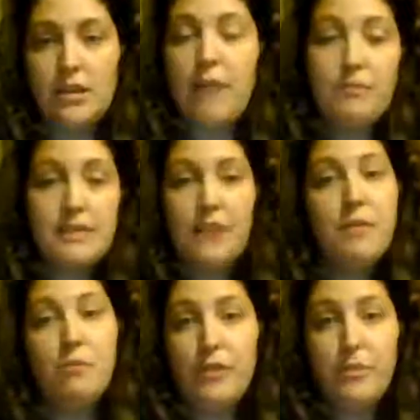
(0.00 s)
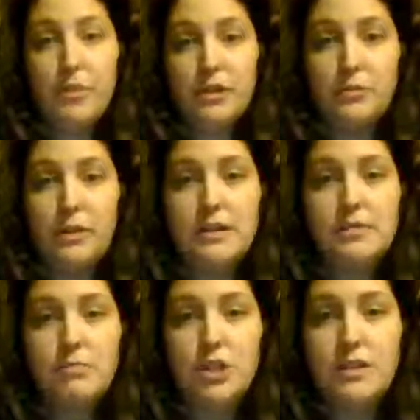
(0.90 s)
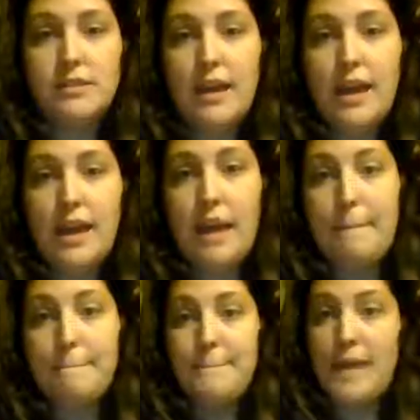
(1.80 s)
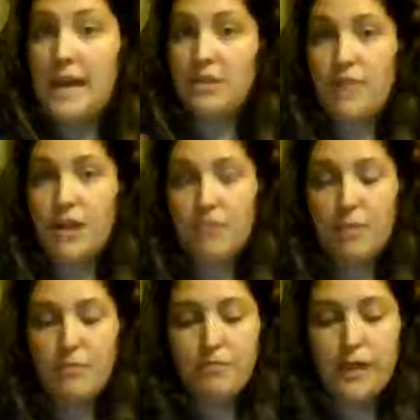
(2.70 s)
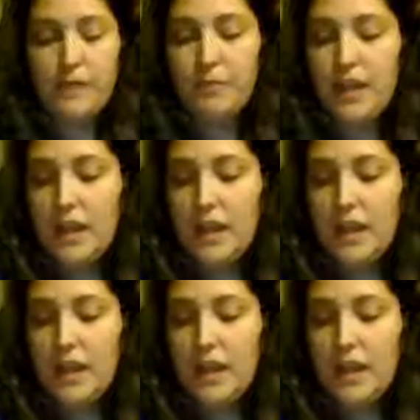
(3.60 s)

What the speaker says: I would tell them what the picture was, which is a magnified drop of blood.